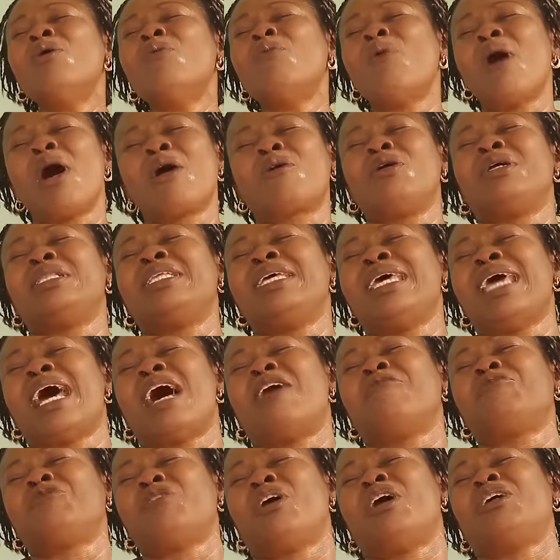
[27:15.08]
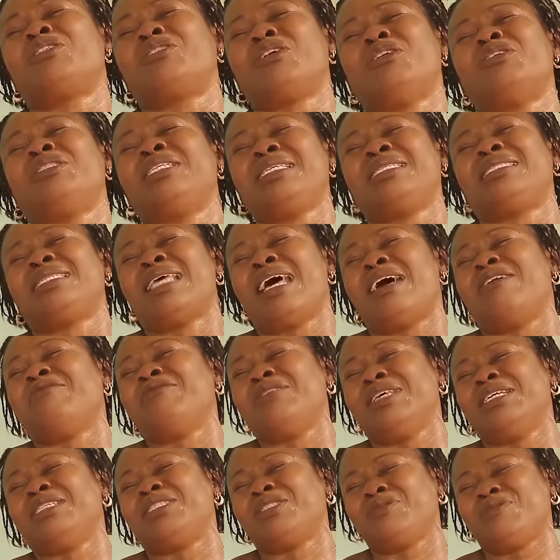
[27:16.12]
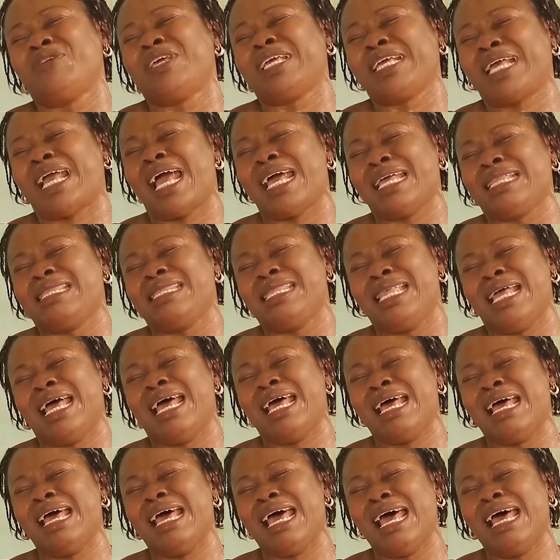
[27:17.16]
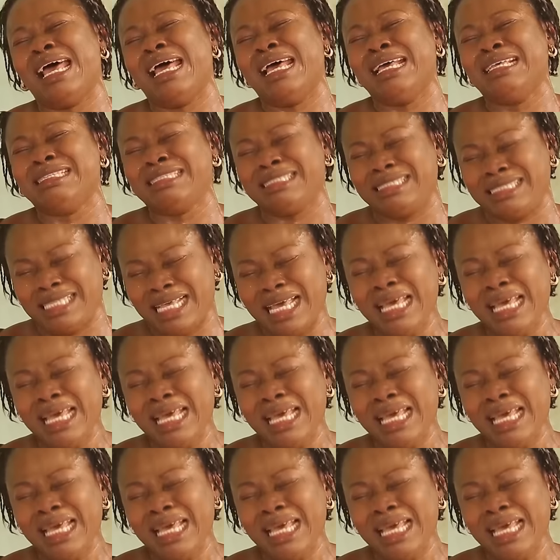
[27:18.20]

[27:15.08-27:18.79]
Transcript: What could he have done to deserve this wickedness?